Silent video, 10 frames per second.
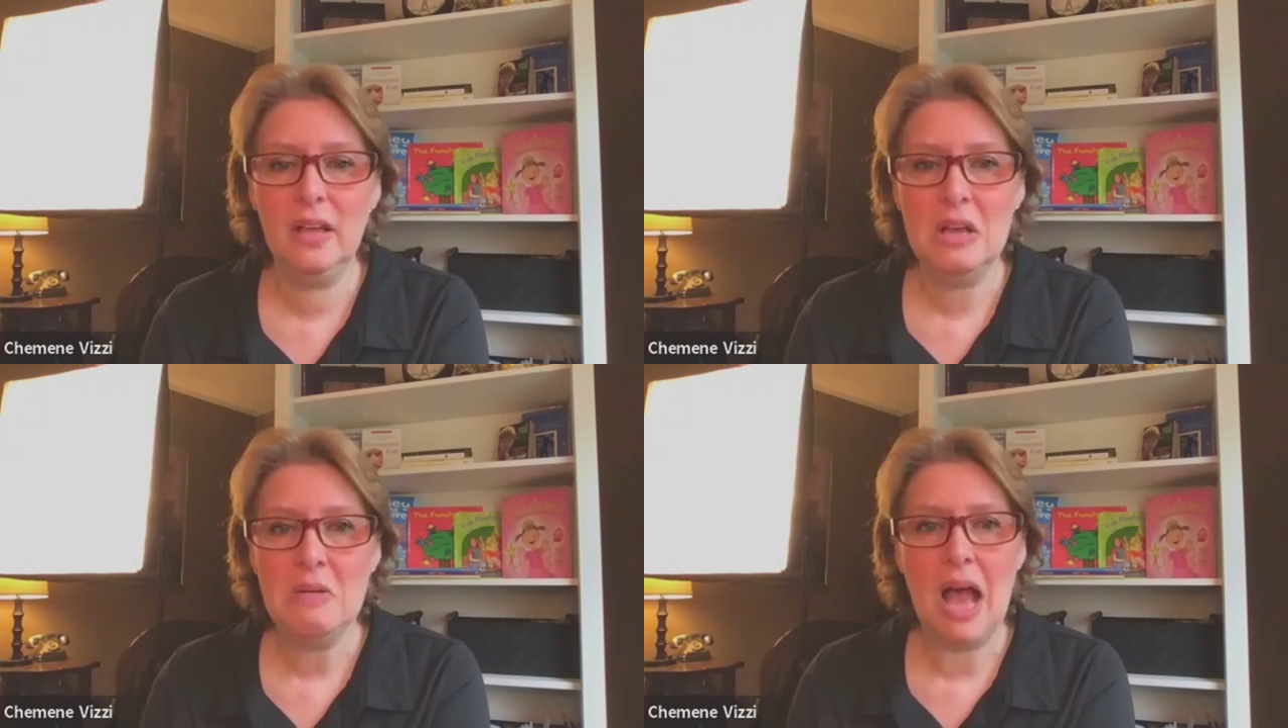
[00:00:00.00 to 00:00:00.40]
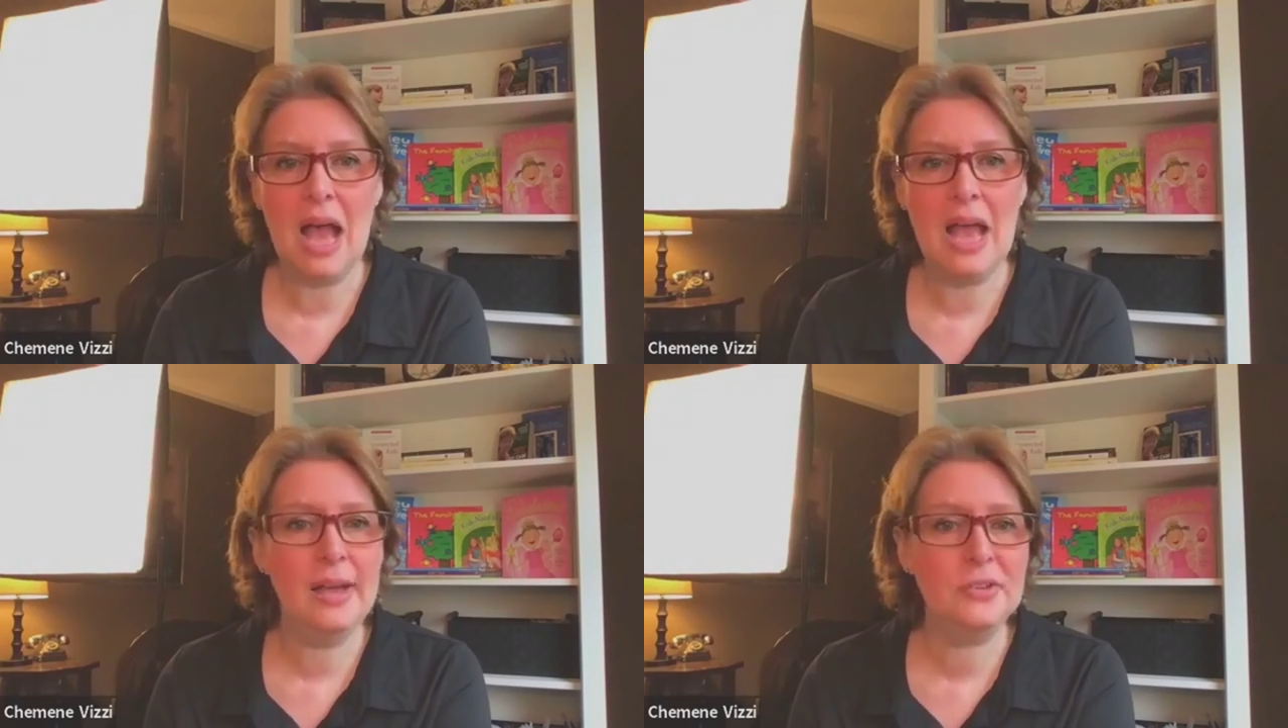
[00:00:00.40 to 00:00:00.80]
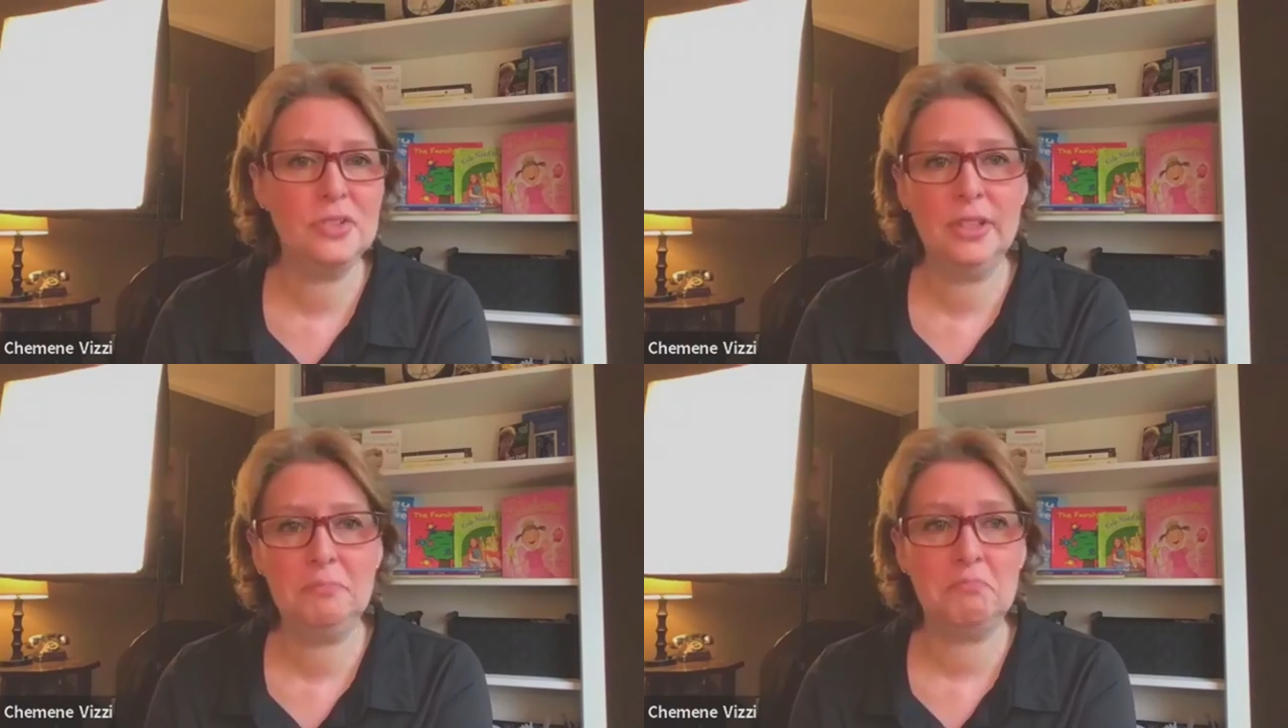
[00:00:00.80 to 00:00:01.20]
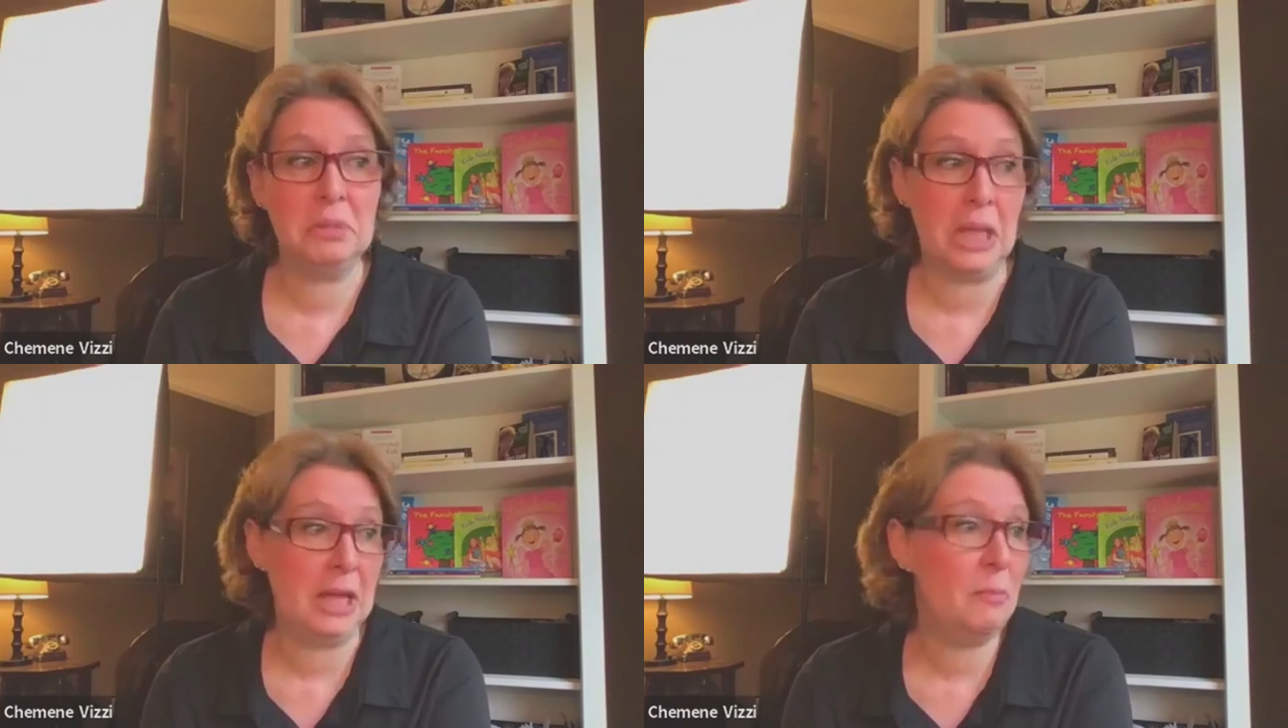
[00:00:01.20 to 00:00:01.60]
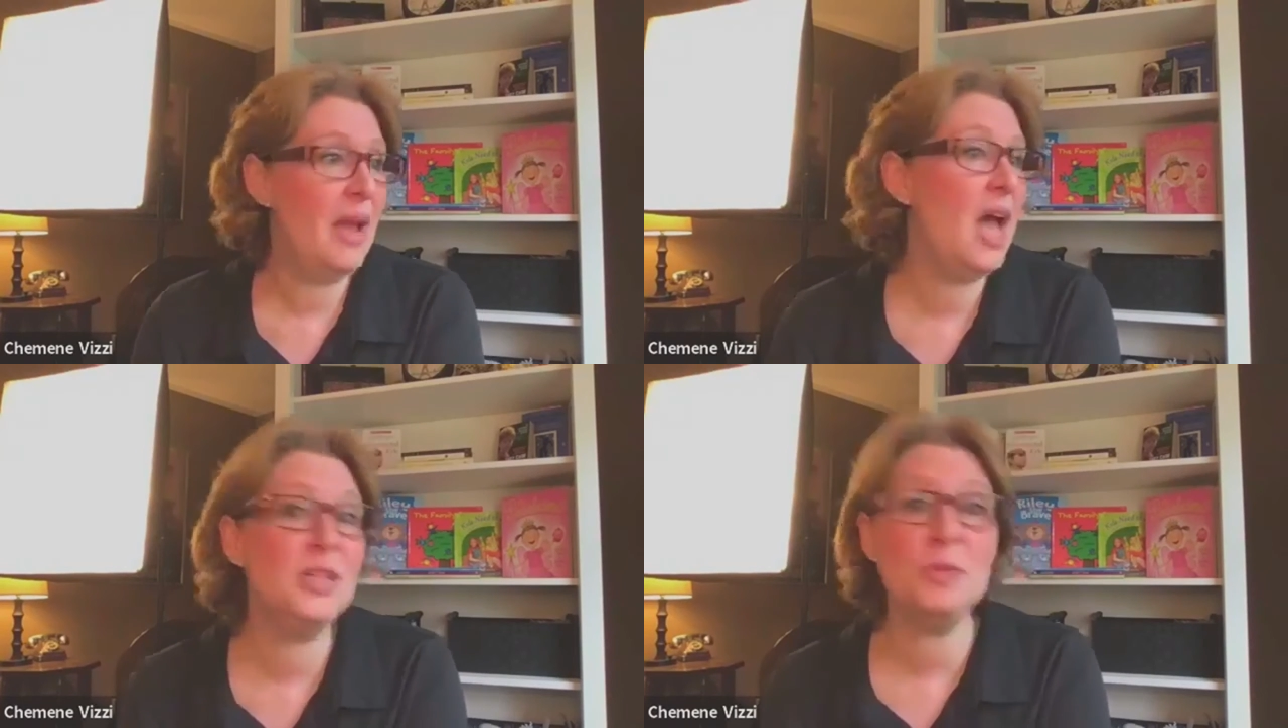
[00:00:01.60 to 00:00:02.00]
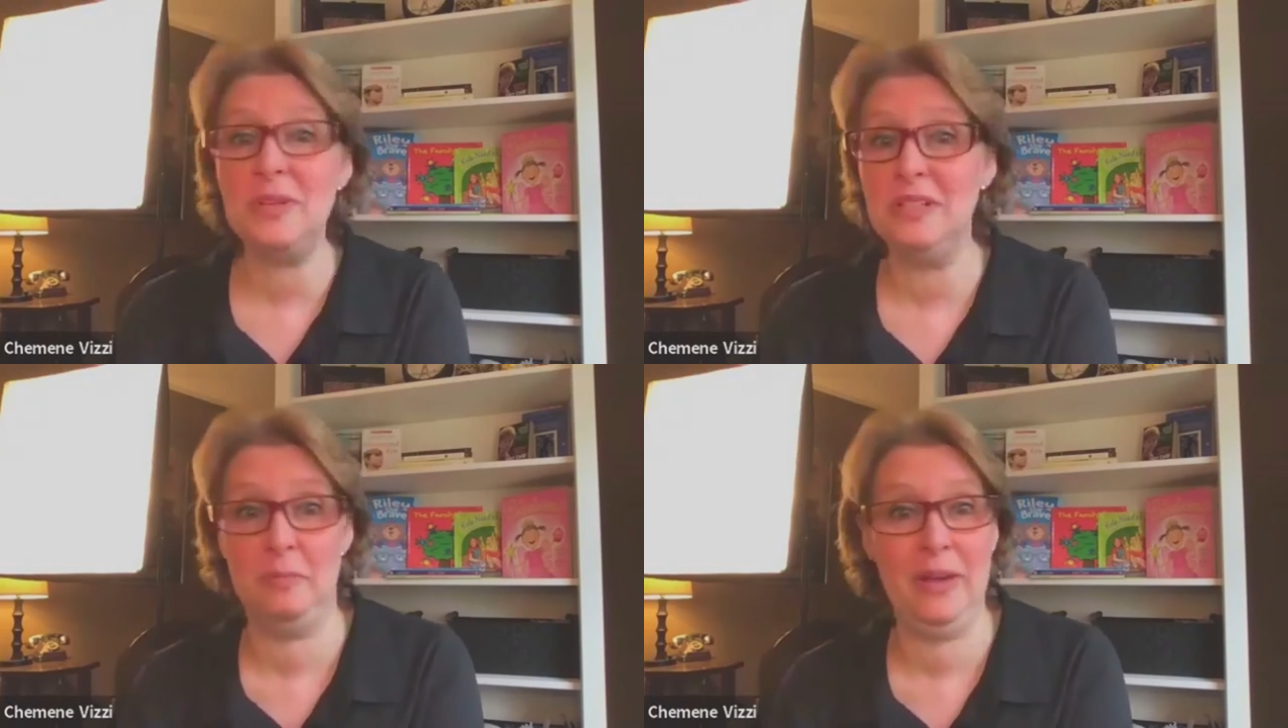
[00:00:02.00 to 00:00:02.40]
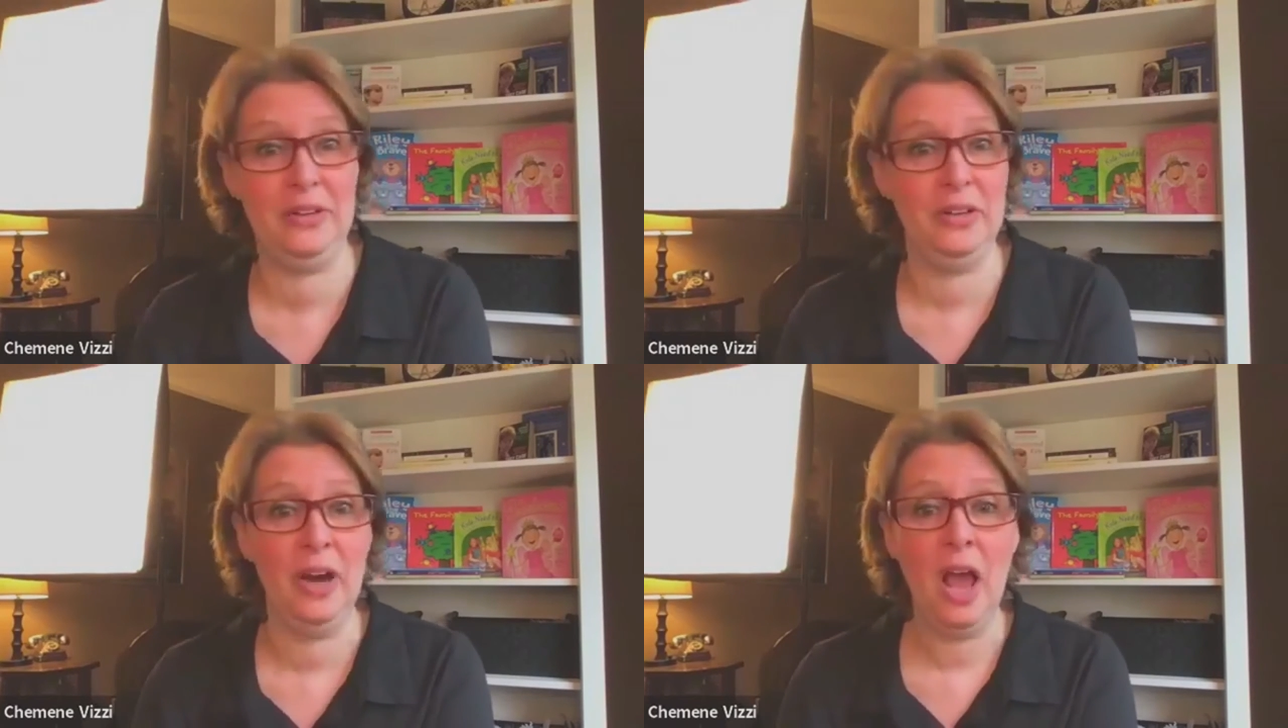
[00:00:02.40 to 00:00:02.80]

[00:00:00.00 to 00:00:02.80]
I actually like my husband better.